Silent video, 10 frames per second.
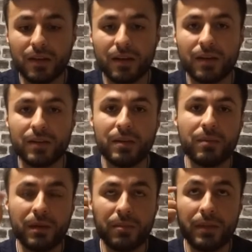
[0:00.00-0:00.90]
They
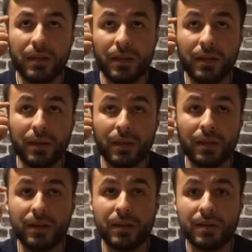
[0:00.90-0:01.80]
might be,
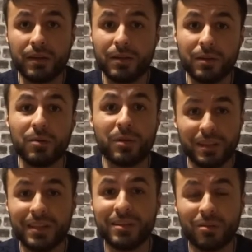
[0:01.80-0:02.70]

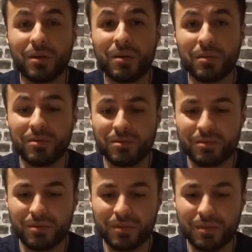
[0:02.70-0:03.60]
within the realm
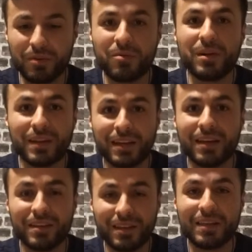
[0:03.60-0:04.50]
of real,
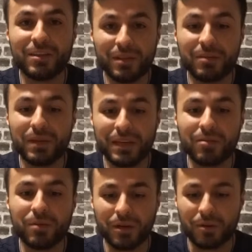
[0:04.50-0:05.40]
like you can make
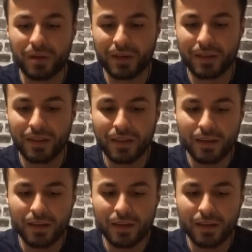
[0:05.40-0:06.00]
it real, right?